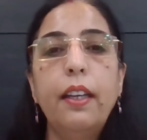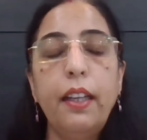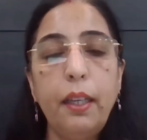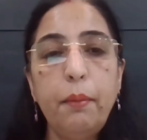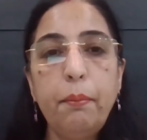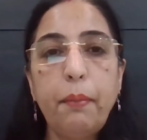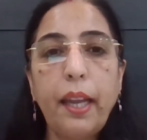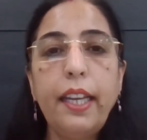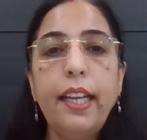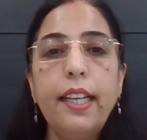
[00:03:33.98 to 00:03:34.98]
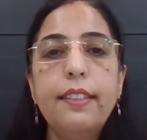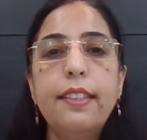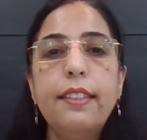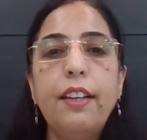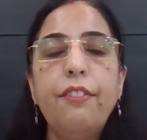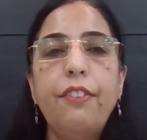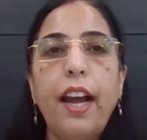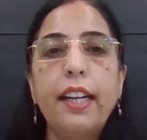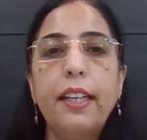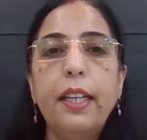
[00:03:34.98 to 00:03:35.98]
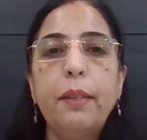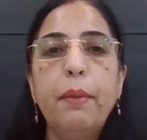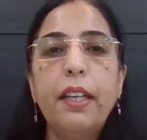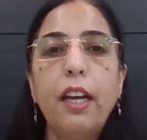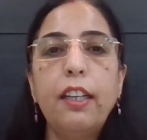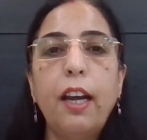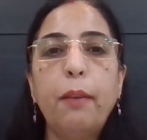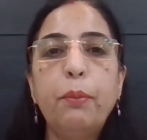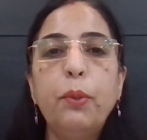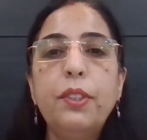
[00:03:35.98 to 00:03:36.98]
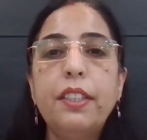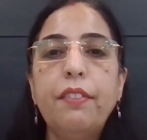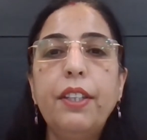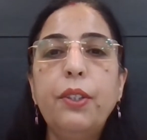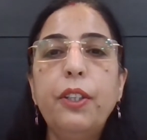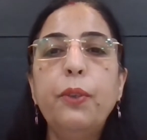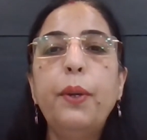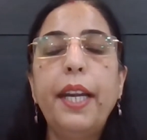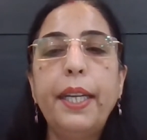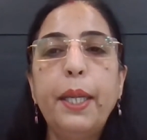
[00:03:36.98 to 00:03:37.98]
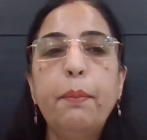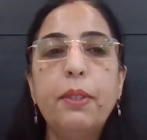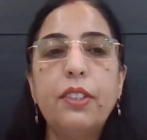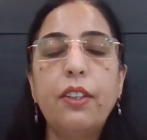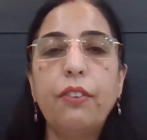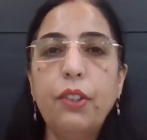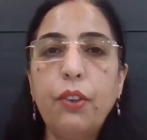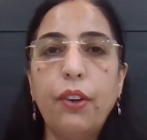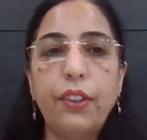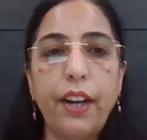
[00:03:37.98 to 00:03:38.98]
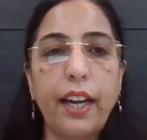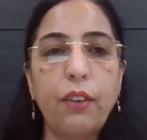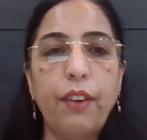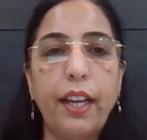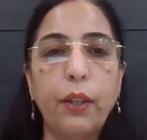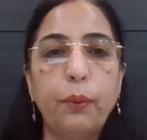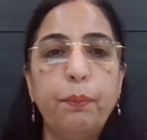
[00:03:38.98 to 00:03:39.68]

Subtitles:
In many cases, in fact, it may run up to 70 to 80% of the contract value.